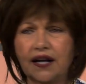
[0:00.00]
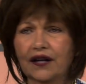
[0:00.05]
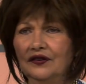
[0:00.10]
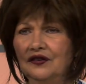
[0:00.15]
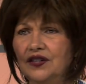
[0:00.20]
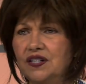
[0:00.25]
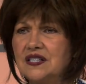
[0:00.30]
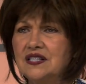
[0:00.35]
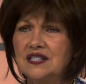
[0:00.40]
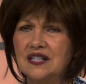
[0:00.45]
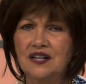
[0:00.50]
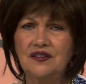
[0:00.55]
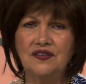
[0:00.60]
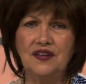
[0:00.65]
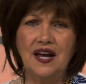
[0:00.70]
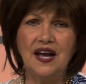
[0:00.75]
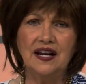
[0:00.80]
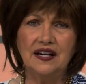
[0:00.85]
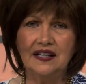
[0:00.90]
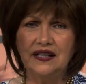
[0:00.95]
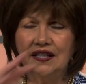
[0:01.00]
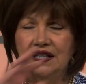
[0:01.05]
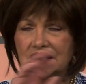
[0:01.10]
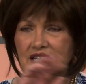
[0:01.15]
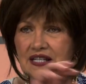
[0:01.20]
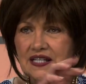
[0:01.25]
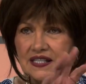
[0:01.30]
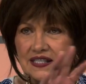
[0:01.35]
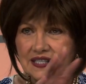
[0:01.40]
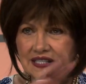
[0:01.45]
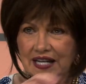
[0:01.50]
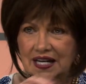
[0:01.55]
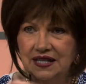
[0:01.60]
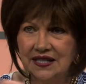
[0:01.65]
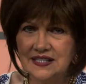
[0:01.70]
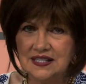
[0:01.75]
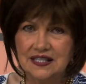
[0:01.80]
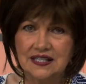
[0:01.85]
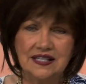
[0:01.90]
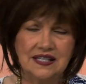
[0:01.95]
and this and that, and it
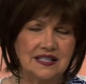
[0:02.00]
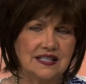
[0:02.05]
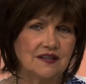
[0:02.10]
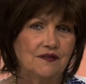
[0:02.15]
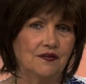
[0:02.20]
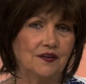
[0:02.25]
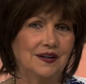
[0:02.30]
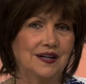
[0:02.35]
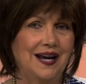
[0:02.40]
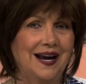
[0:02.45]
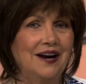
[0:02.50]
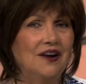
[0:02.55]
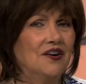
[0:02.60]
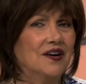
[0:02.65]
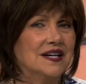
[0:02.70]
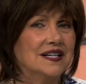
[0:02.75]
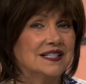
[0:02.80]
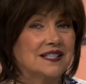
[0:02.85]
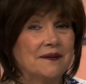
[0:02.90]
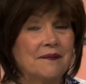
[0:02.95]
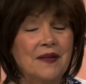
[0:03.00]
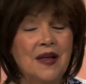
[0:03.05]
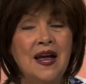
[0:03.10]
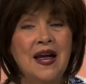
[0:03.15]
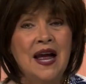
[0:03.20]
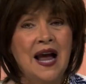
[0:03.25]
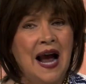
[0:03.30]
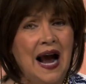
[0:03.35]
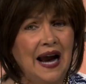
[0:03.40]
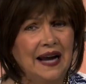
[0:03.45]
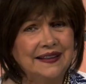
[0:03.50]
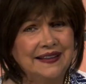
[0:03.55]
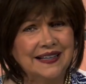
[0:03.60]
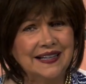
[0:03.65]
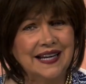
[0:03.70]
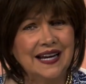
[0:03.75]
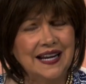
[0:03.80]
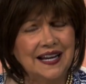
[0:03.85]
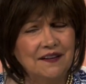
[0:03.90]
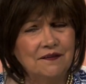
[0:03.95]
extends into different areas. I
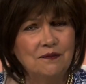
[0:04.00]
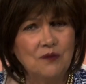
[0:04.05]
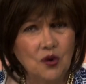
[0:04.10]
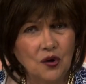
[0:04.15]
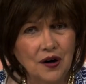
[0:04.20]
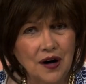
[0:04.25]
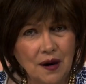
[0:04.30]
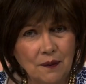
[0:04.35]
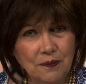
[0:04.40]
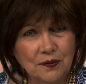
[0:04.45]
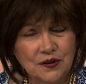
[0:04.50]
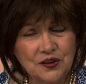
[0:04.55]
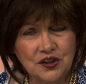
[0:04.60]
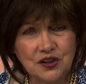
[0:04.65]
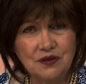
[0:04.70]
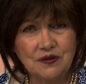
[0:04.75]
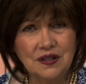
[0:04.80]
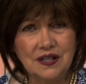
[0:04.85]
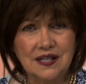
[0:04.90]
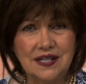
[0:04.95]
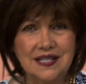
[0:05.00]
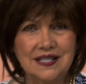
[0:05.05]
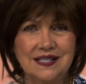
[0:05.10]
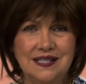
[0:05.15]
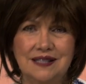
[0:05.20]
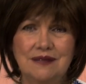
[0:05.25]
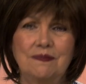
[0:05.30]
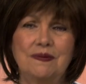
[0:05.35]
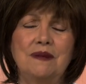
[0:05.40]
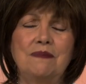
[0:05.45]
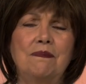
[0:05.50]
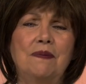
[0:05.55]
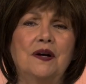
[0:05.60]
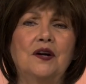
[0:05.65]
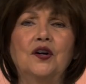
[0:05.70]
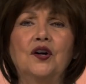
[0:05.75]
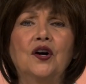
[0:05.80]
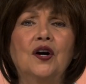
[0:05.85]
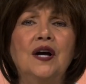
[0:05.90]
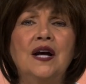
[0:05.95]
think I have more opportunities to be
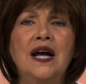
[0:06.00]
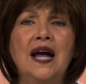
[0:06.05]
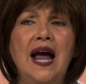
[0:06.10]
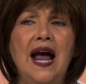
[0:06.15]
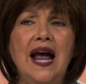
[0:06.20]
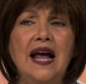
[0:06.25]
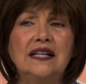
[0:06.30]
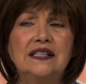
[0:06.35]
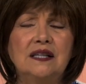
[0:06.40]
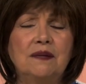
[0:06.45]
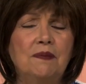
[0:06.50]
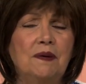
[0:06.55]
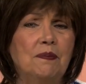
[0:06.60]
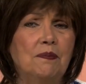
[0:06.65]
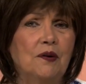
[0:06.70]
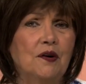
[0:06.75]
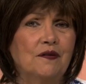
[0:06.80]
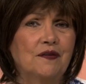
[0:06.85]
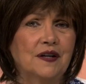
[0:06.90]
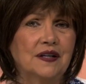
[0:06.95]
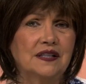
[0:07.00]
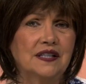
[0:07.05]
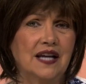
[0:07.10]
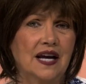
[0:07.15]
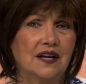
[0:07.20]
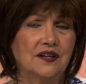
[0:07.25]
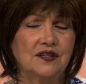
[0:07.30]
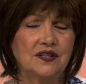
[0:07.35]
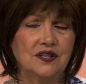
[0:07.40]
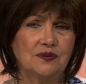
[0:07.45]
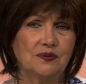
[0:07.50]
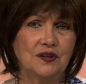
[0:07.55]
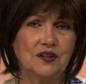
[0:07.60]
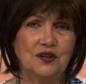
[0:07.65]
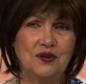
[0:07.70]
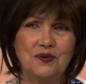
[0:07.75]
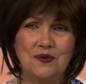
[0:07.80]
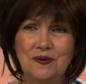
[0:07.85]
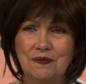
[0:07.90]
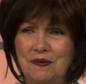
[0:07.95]
bitter. And to be perfectly honest with
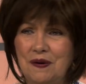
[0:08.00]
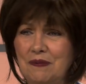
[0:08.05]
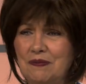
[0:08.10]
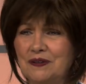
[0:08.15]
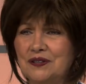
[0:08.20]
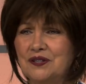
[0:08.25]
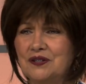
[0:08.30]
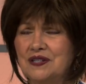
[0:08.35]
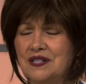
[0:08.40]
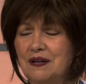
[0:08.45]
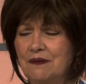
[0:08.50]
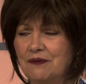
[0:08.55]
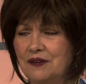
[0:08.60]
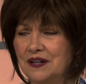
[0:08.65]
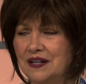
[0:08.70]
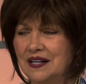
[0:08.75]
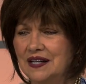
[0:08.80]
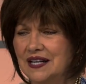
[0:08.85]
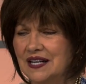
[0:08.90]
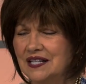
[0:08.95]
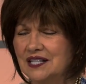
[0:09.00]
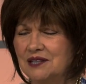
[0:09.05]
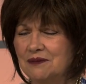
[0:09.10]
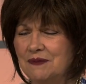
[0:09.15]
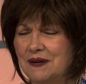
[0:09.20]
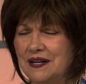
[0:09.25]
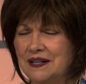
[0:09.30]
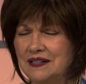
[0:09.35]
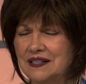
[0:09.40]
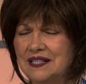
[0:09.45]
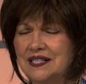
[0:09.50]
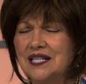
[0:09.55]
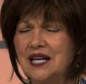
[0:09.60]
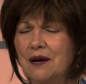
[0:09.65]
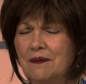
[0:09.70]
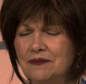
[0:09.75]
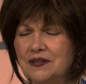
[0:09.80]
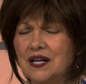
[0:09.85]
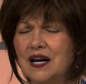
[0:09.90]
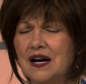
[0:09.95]
you, when people do something against me,
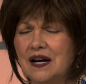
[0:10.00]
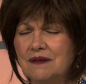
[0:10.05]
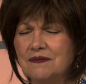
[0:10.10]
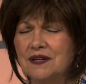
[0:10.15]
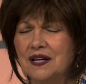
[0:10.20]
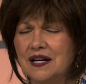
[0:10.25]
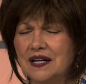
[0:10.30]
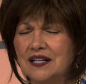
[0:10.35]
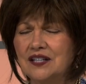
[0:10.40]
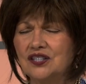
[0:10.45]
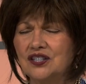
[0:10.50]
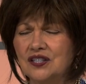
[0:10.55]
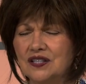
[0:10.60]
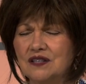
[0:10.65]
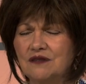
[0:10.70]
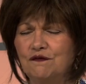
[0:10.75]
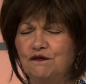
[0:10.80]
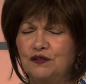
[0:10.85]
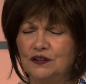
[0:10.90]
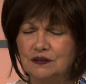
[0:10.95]
sometimes I can just